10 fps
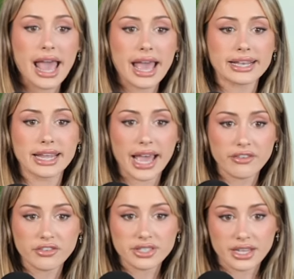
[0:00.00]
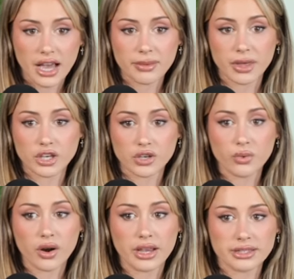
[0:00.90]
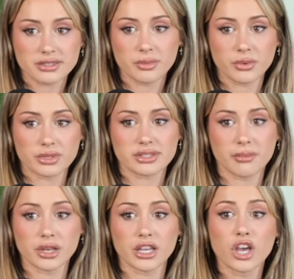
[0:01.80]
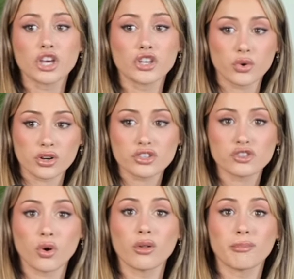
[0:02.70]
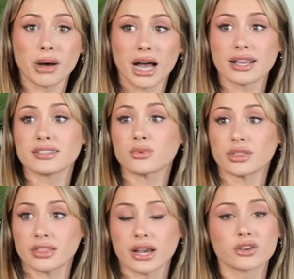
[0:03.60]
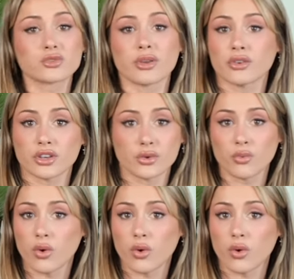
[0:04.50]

And every time that you are intimate with somebody, your soul binds with theirs, whether you